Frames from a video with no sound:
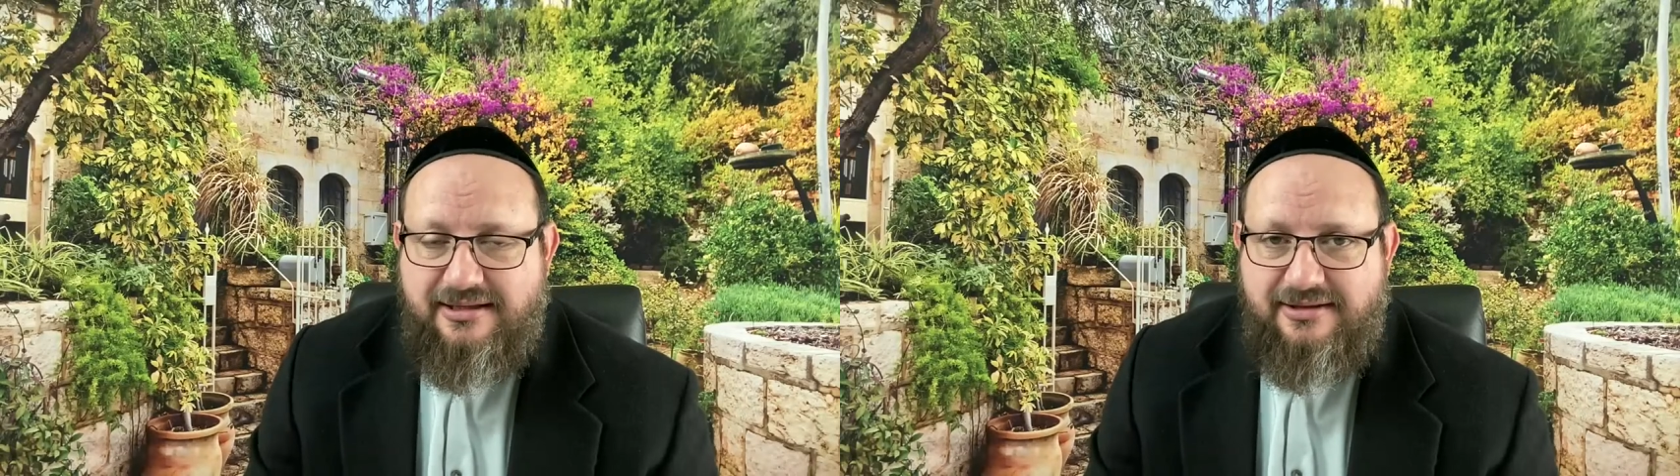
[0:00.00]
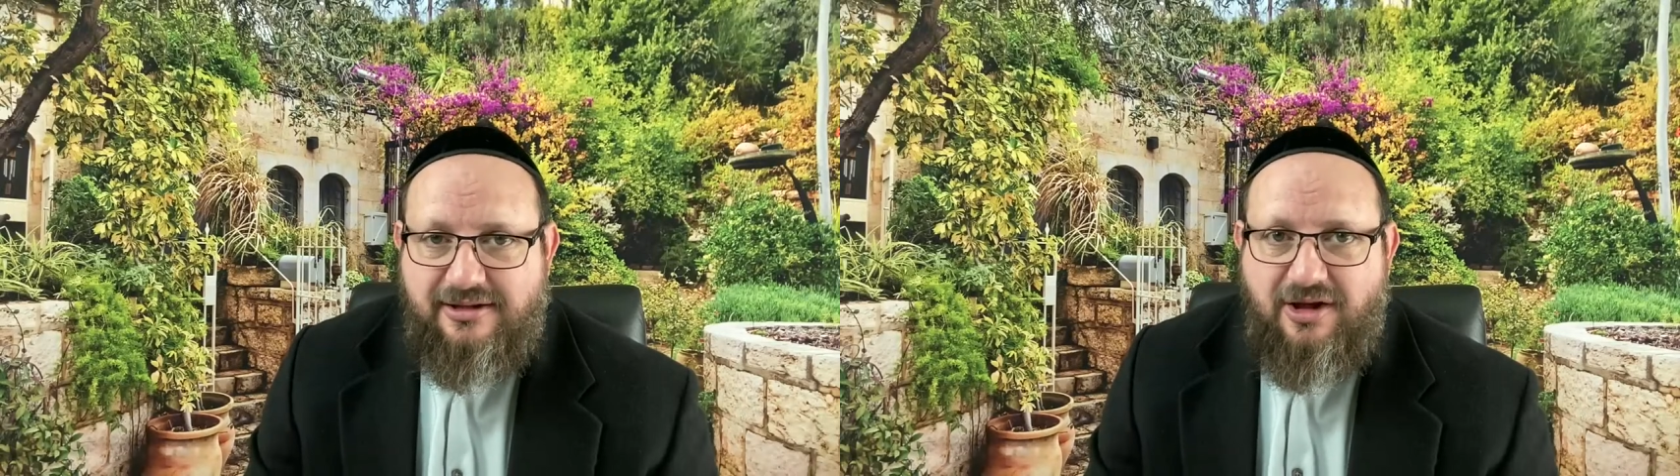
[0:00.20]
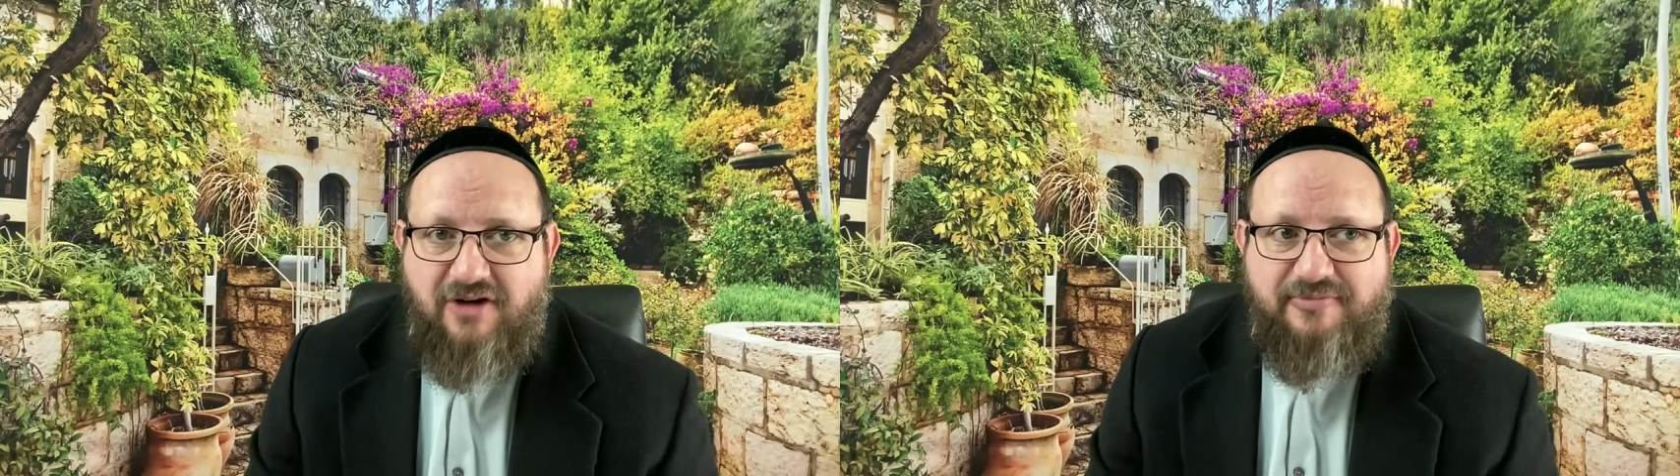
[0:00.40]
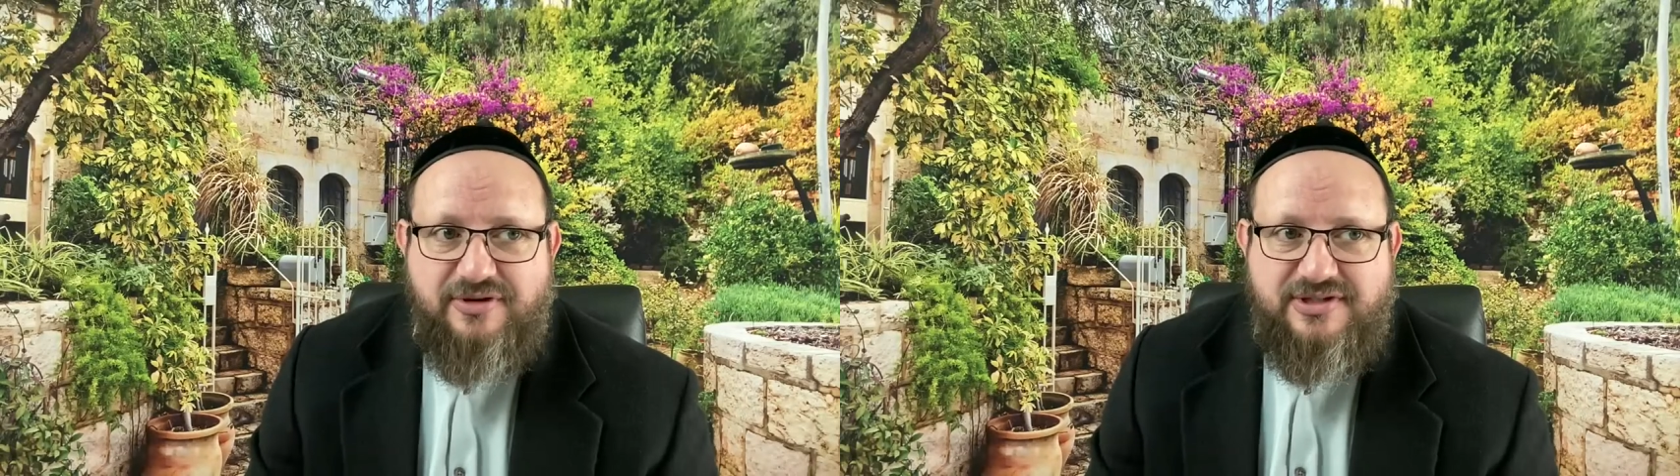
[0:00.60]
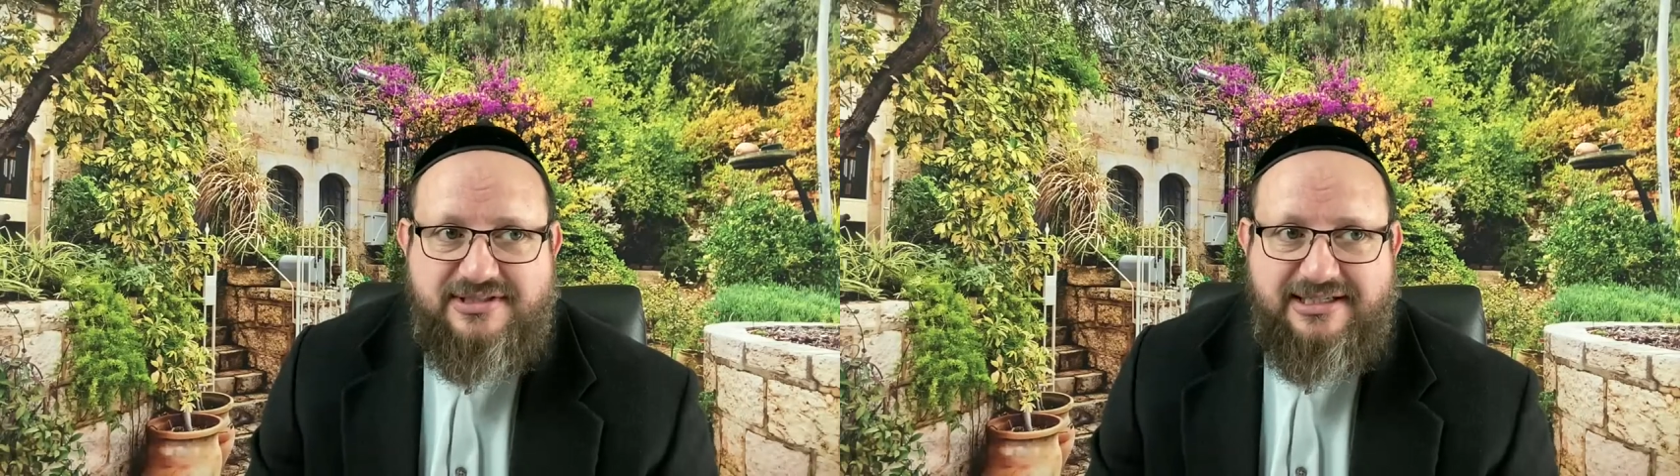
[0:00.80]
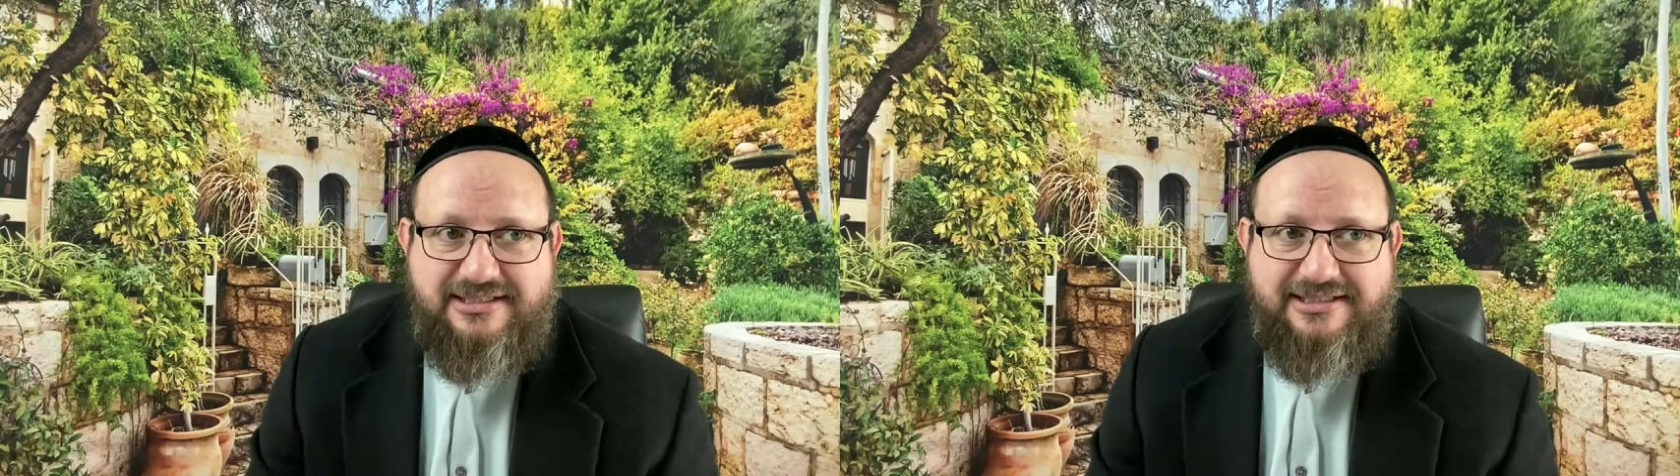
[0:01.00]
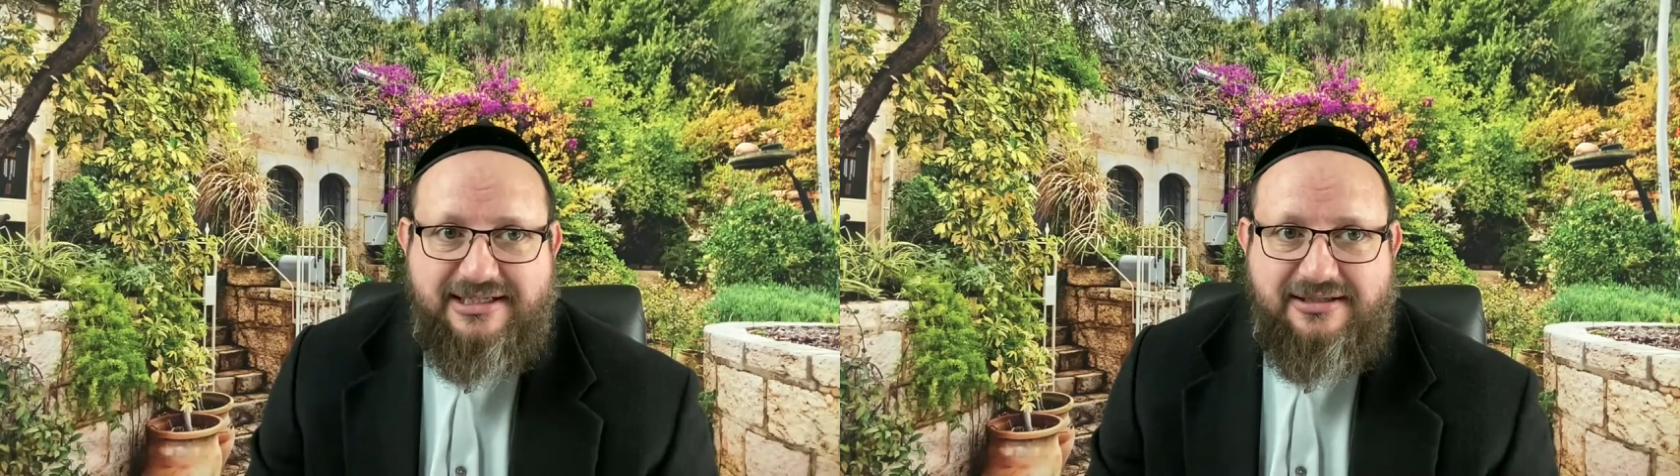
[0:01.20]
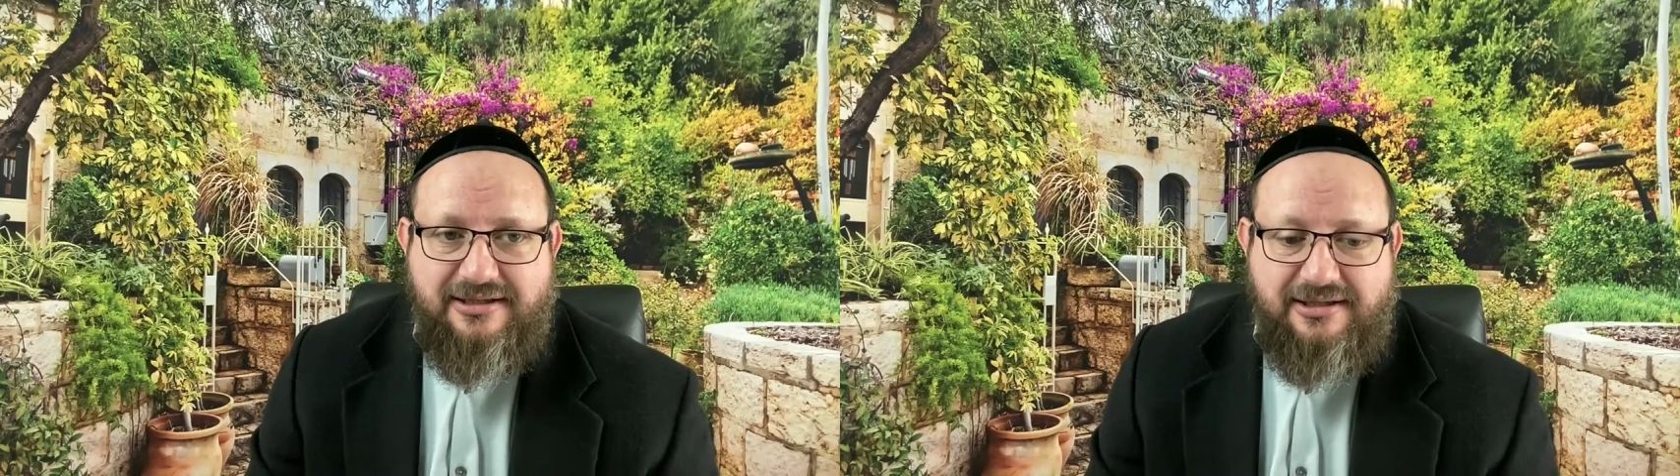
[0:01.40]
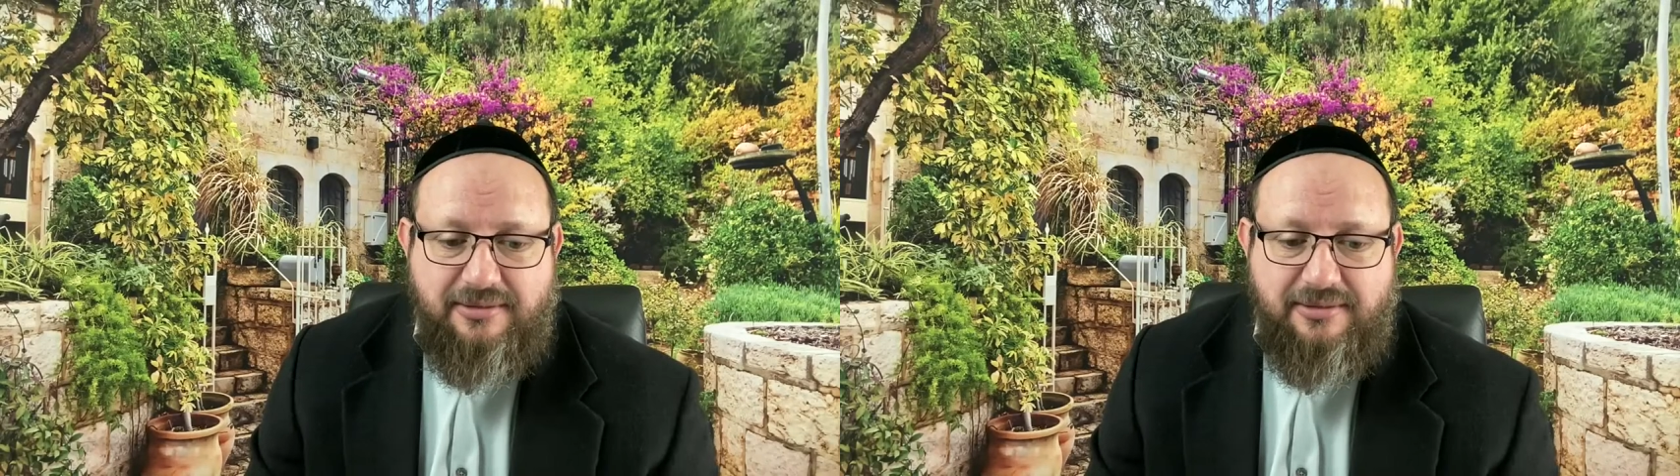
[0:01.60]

The law of Moses didn't get